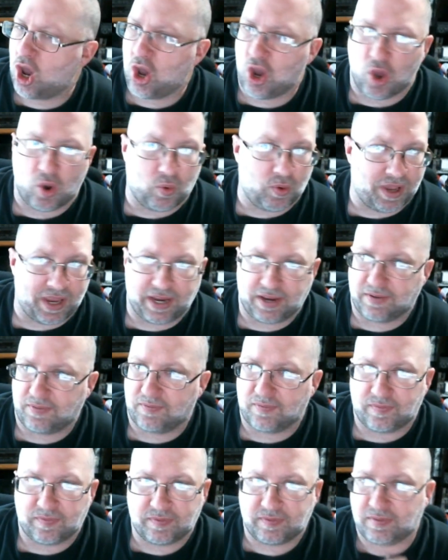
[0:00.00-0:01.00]
No way.
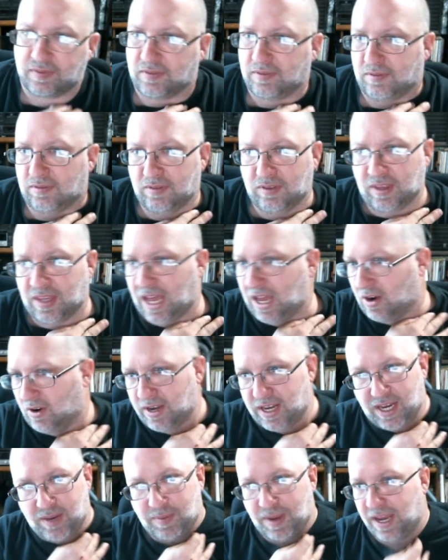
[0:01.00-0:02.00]
Not on
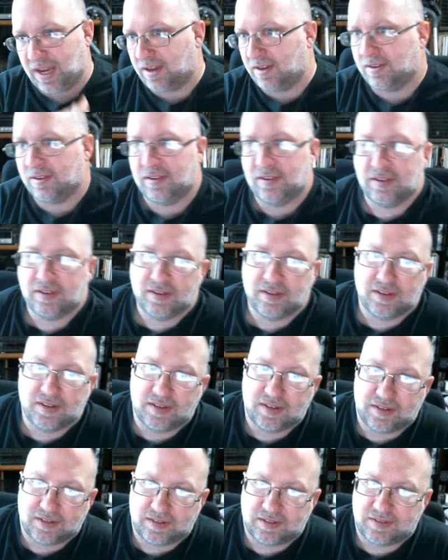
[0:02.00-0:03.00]
eBay.
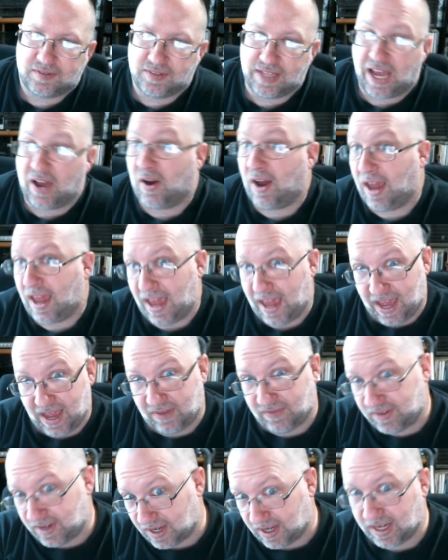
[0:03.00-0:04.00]
Now, I
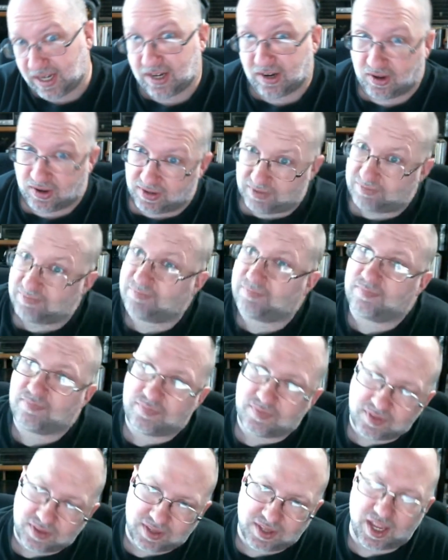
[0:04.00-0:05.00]
have done it on
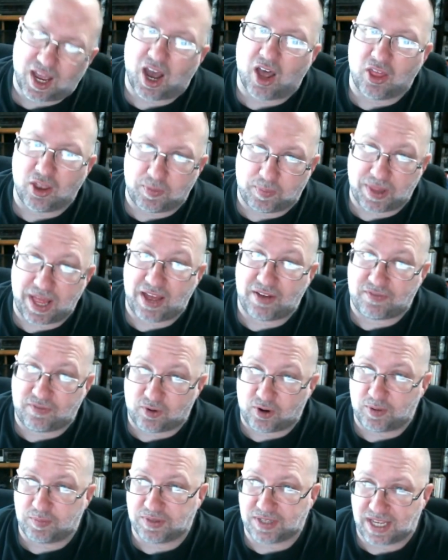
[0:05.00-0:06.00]
other
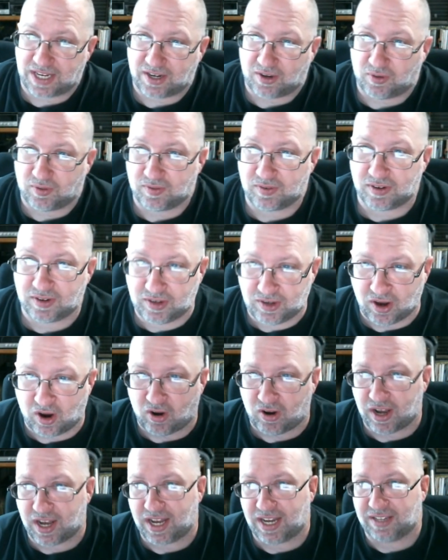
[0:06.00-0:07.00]
platforms that don't
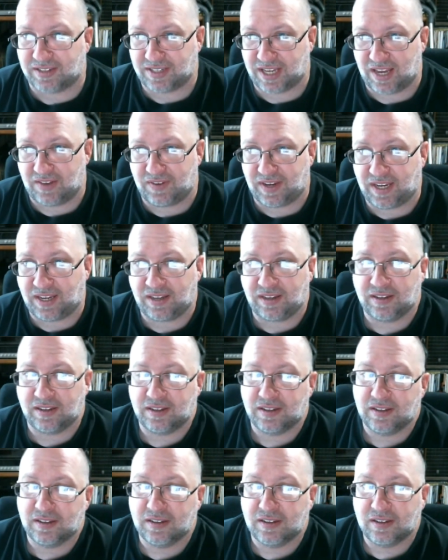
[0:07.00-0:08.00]
guard it as heavy,
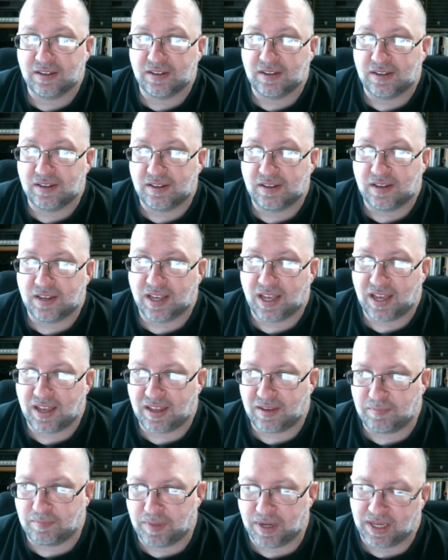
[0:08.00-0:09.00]

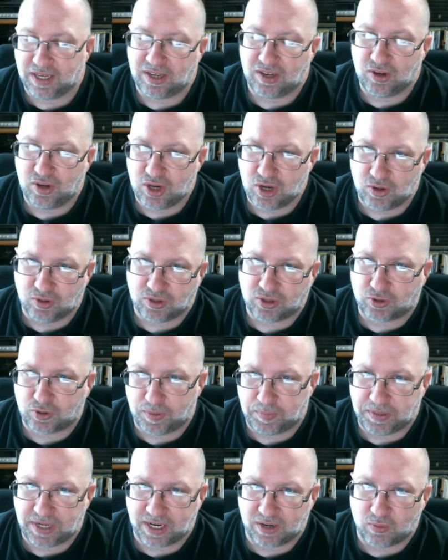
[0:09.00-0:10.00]
but you use
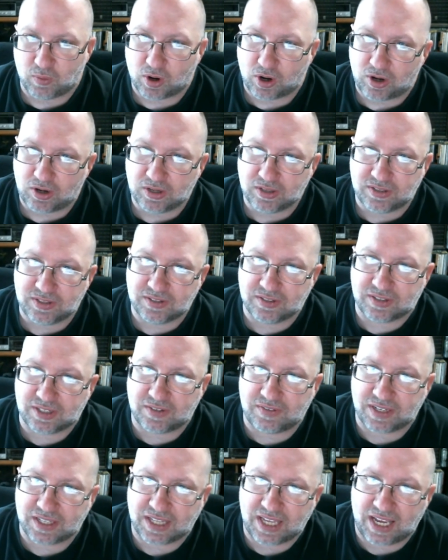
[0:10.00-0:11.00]
cryptic words and stuff
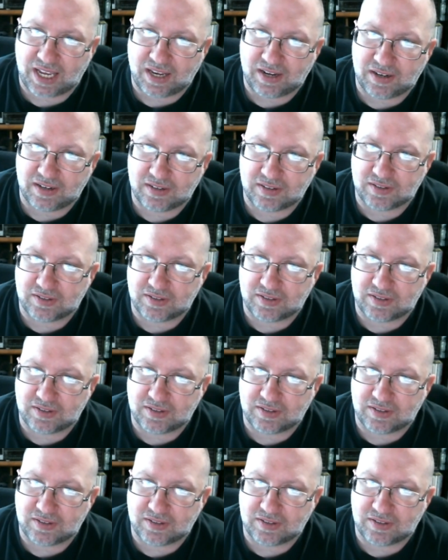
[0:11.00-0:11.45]
like that.